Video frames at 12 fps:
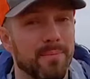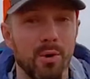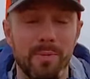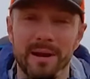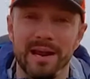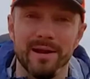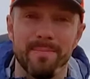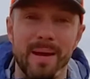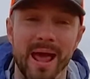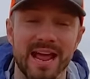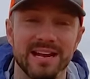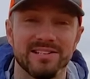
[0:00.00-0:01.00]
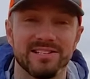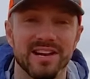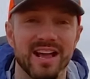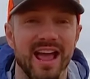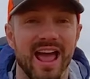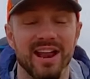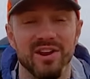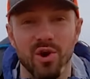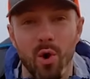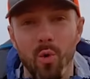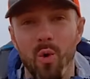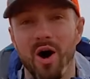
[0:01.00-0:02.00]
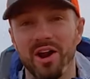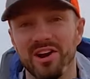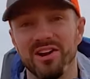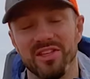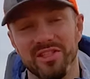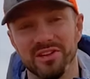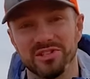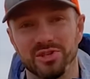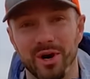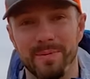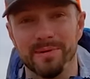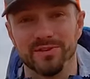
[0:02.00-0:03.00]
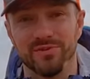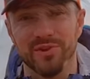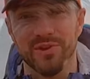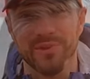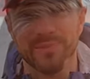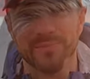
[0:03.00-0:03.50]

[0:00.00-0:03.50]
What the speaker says: pooping into bags, and no water, then this trip is for you.